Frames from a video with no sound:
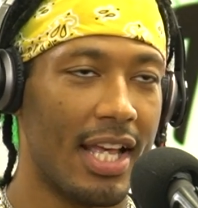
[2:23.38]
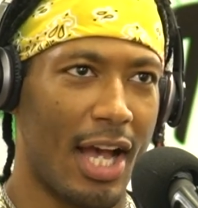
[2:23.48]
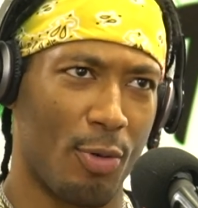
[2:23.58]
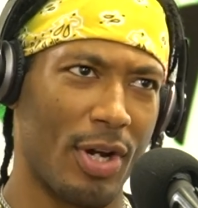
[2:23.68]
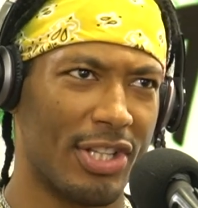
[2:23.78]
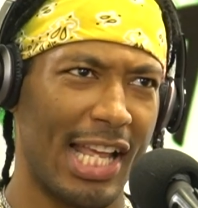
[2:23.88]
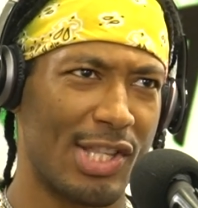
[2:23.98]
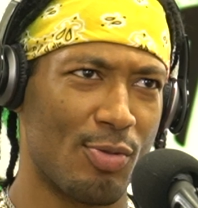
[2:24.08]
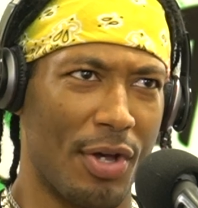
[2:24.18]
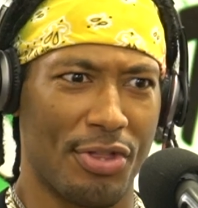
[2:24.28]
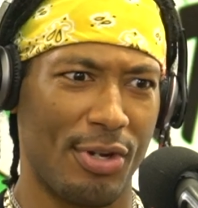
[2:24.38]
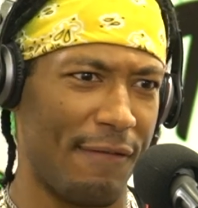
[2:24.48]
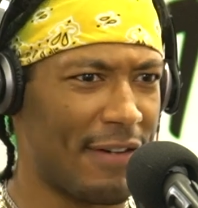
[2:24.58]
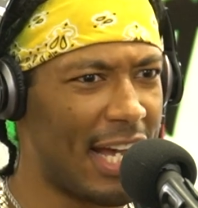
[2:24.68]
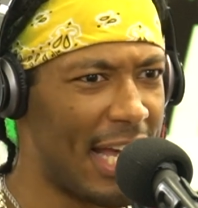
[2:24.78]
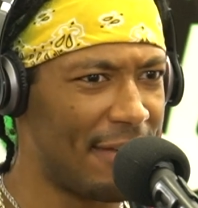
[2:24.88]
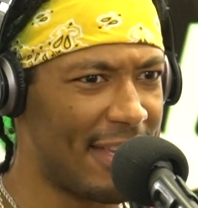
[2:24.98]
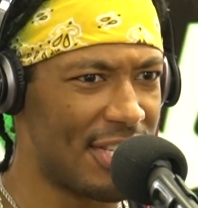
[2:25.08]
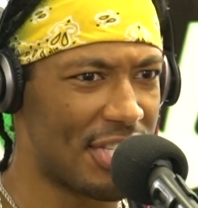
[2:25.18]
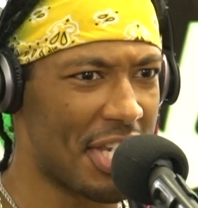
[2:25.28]
Around like
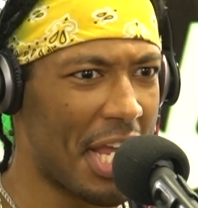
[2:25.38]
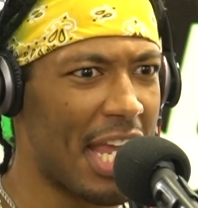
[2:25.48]
12:35-ish